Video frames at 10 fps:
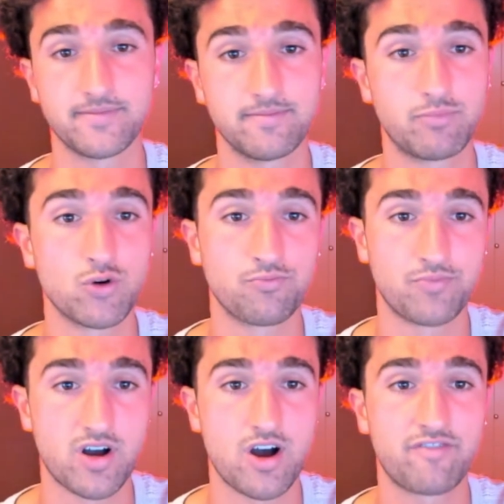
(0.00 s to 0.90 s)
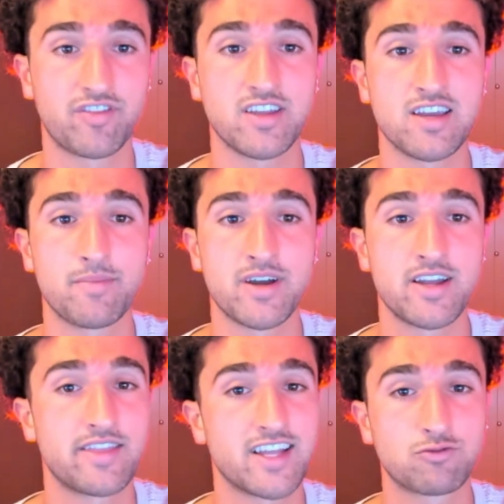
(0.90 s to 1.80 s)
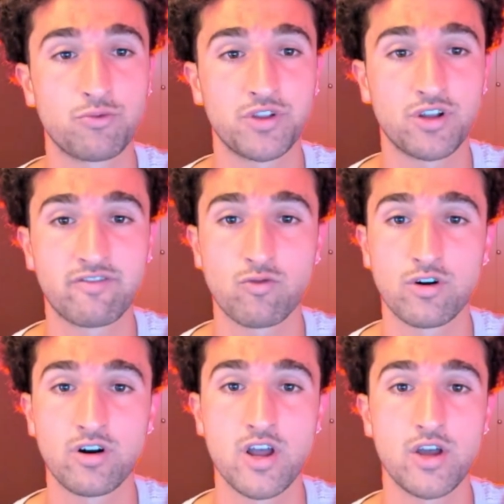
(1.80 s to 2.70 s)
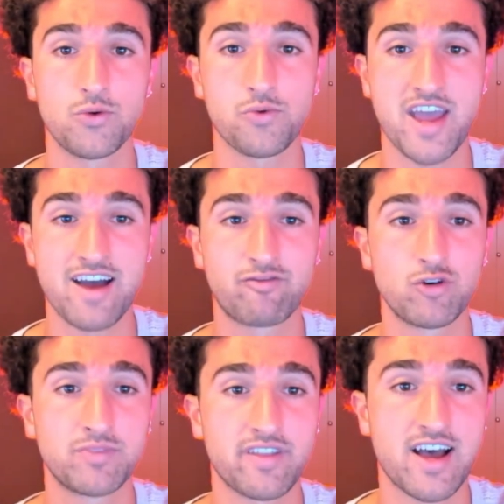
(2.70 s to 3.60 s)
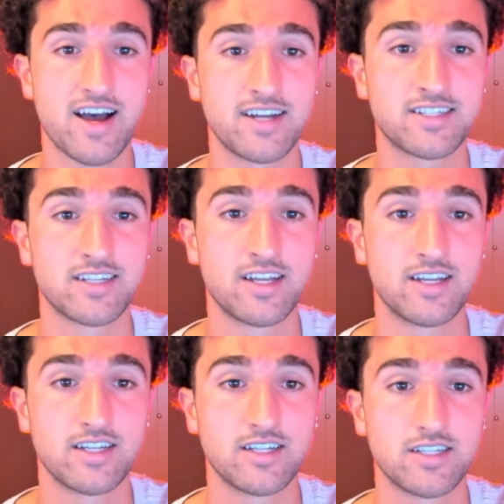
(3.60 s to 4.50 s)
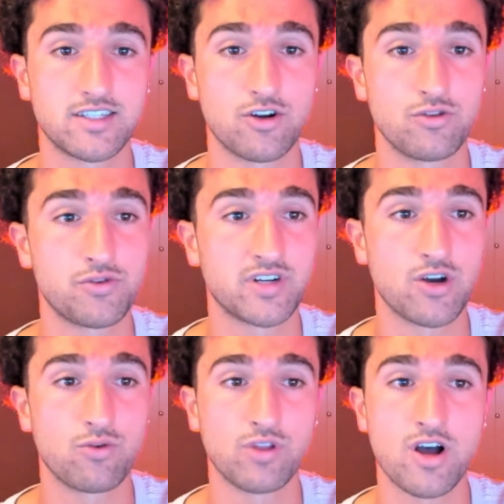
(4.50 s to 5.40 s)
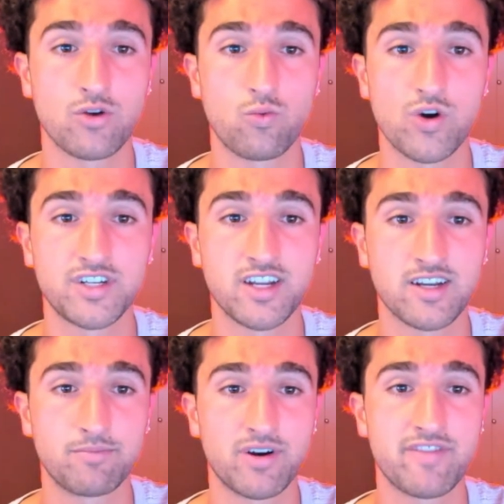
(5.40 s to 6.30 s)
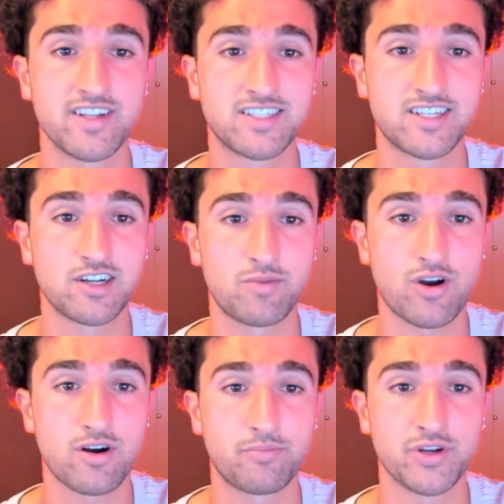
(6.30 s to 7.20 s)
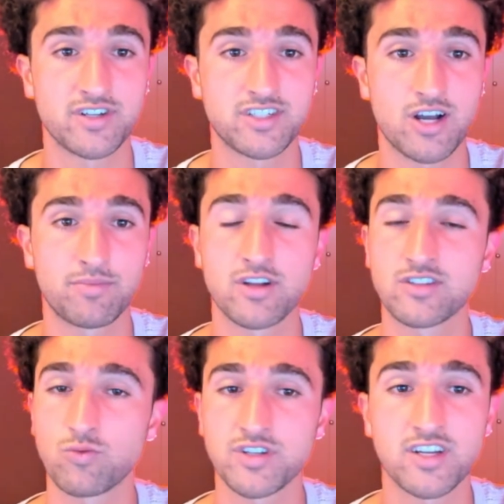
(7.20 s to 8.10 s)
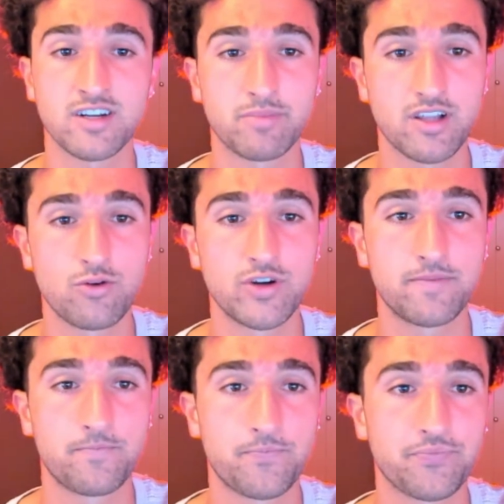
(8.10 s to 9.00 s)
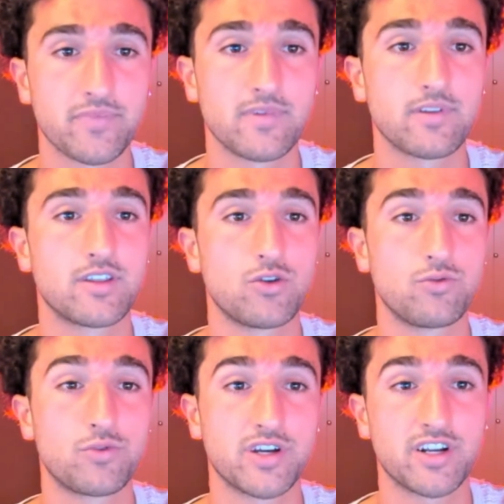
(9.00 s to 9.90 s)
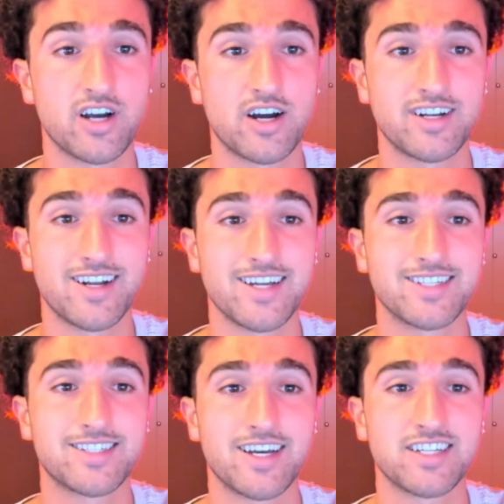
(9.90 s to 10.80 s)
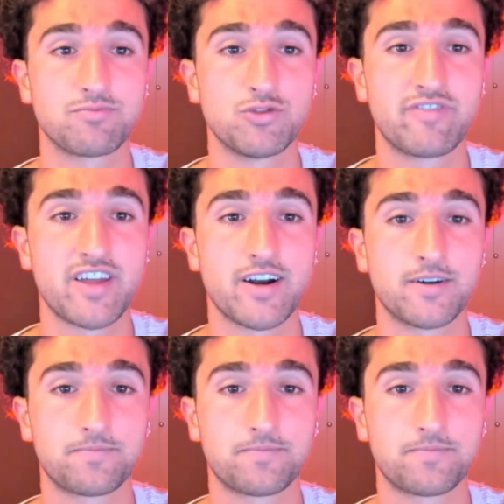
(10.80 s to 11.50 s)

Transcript: Boom, off the EMA. That's what we look for. We have room to the highs. So you can go long one tick above this signal bar, put your stop loss one tick below it. You could have caught a nice move there.